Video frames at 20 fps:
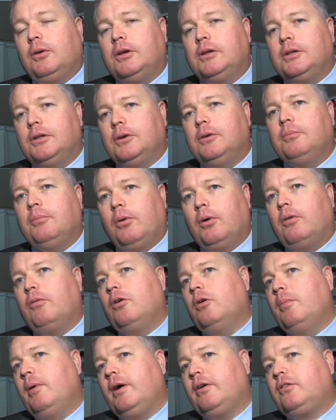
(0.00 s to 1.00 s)
include more
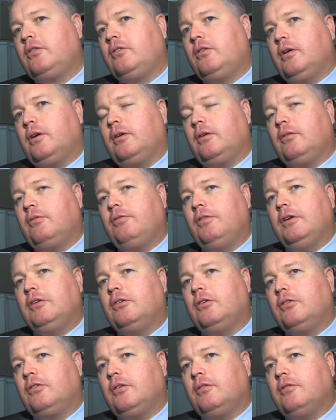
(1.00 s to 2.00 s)
robust
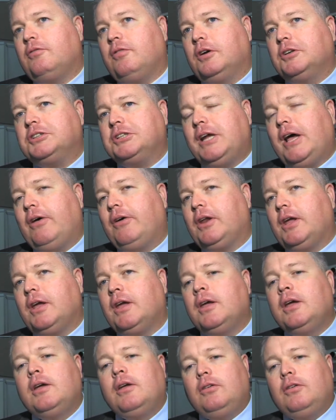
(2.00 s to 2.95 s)
features and functionality